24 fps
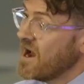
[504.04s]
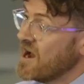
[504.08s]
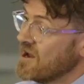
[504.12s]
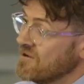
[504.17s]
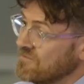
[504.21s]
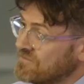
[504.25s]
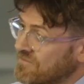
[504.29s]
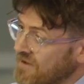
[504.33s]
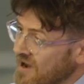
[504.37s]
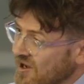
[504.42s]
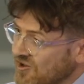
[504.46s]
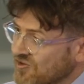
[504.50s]

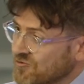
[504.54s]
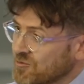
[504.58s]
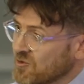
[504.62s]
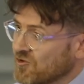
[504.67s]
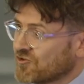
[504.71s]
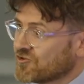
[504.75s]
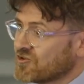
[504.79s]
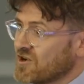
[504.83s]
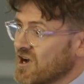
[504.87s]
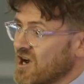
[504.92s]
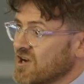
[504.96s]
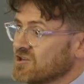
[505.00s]
Investment
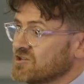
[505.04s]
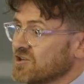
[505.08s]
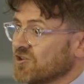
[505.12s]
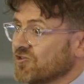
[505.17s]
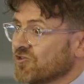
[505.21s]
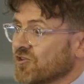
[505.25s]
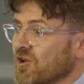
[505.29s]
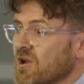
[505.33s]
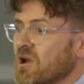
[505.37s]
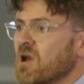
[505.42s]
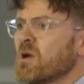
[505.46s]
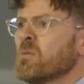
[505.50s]

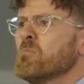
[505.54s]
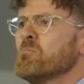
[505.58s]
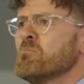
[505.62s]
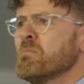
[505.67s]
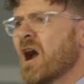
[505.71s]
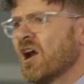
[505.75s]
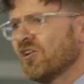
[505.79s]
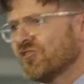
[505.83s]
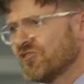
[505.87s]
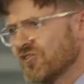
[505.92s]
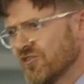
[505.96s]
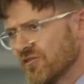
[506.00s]
strategies,
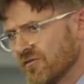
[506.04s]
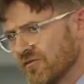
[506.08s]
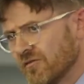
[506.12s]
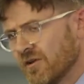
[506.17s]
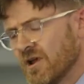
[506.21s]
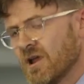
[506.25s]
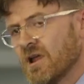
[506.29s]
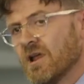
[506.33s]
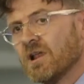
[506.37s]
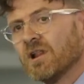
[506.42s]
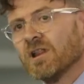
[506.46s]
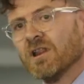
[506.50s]
massive
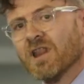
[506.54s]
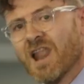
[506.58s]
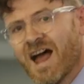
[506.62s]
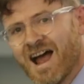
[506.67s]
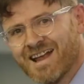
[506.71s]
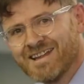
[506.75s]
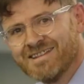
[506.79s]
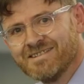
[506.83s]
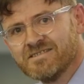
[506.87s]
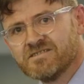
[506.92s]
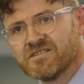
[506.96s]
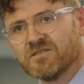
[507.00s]

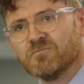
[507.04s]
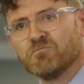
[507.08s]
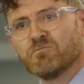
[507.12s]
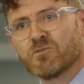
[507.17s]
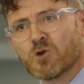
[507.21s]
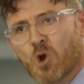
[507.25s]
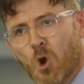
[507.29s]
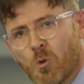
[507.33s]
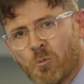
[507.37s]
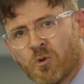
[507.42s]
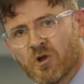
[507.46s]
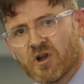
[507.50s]
land and
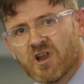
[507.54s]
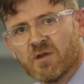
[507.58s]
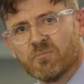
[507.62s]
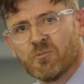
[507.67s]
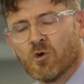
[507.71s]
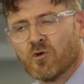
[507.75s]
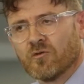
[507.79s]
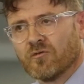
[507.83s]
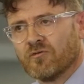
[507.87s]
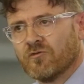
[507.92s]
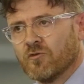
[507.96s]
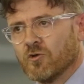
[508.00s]
property
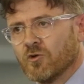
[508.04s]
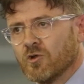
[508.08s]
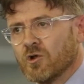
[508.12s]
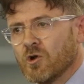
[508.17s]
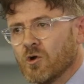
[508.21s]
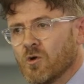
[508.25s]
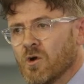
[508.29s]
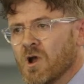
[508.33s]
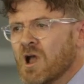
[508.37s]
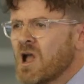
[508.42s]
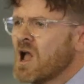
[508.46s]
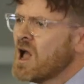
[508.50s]

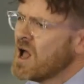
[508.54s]
portfolio.